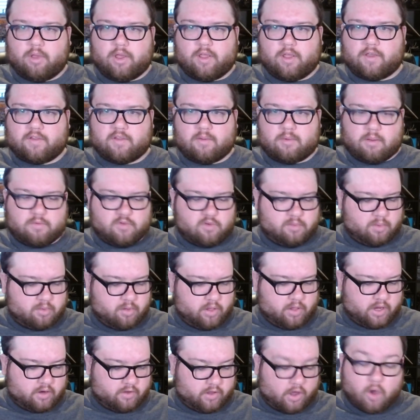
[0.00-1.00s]
Like sometimes you'll be
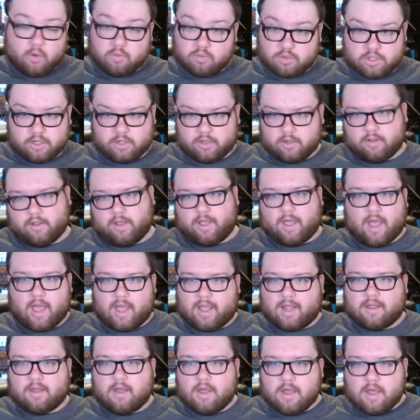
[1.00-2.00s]
playing like, oh like
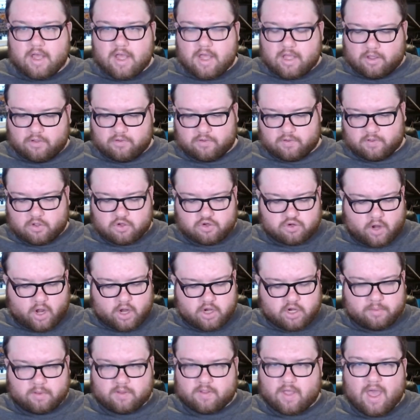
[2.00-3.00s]
I using this
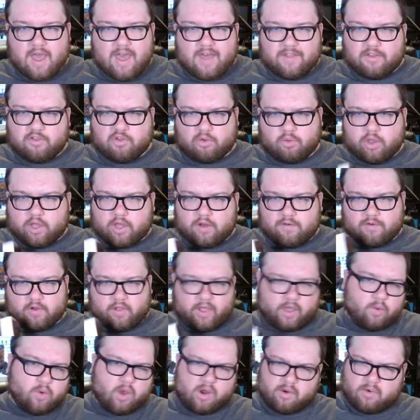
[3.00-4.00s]
stratagem. These are really good for
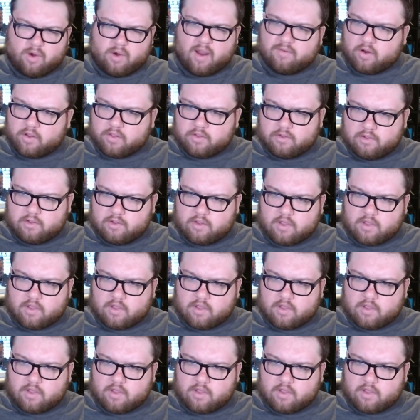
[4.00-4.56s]
like quick reference.